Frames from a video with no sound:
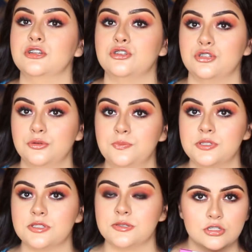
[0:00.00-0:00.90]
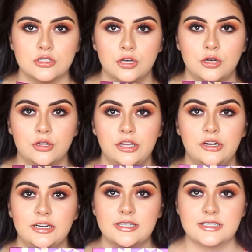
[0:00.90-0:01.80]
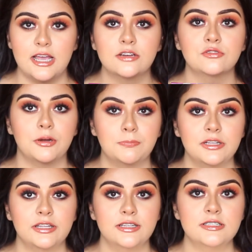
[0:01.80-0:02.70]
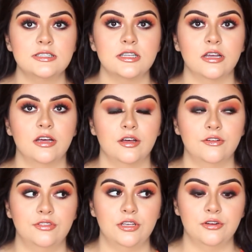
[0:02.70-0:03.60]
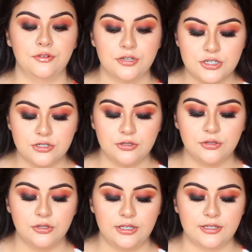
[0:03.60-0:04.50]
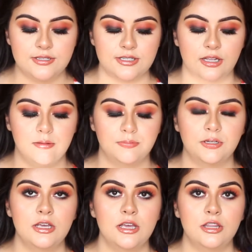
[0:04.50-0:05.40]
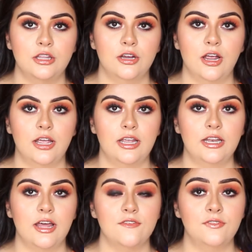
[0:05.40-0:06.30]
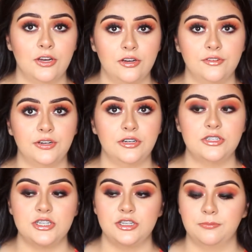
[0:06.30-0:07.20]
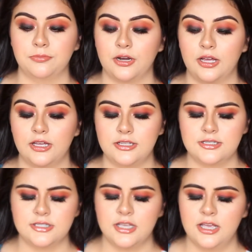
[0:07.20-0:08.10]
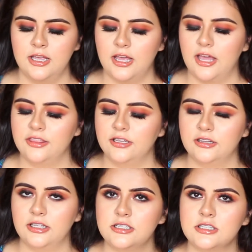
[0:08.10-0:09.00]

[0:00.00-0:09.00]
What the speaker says: are dupes, so they're exact replicates of the original, except they're in a very cheap price. I think